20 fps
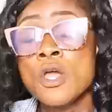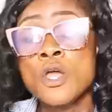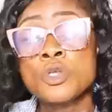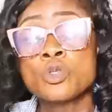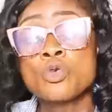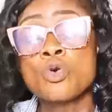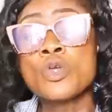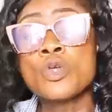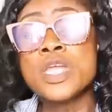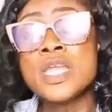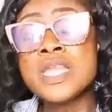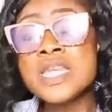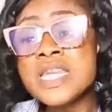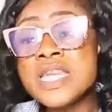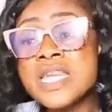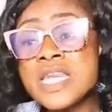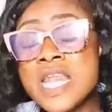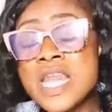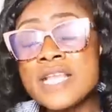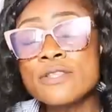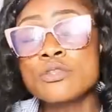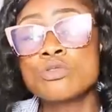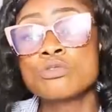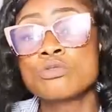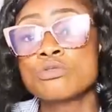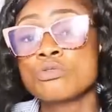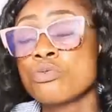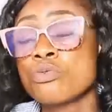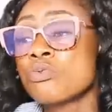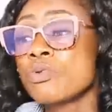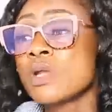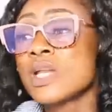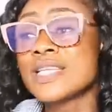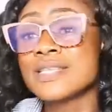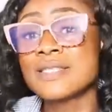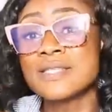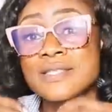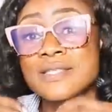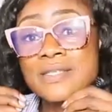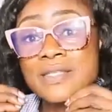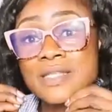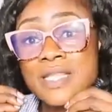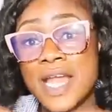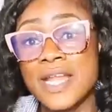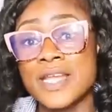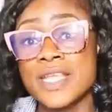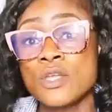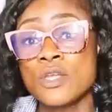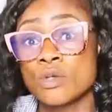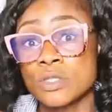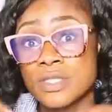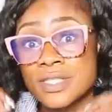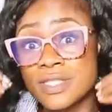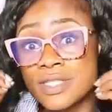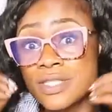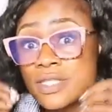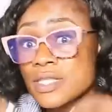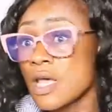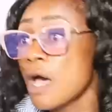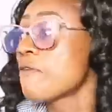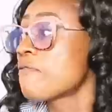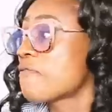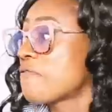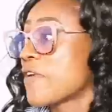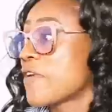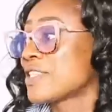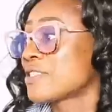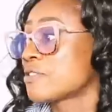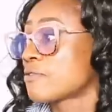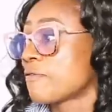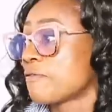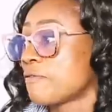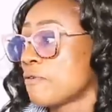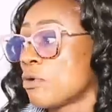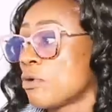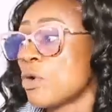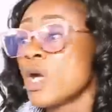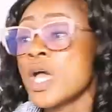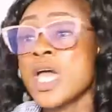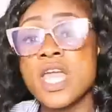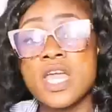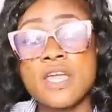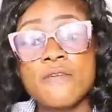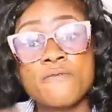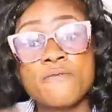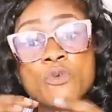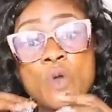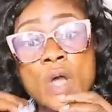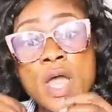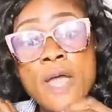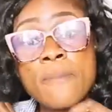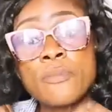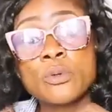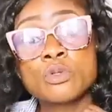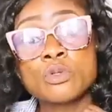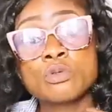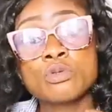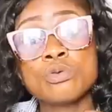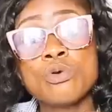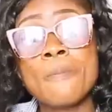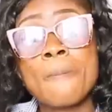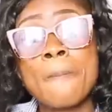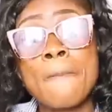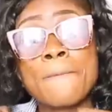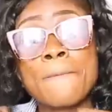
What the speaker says: So it needs to really steady yourself first of all. If you are able to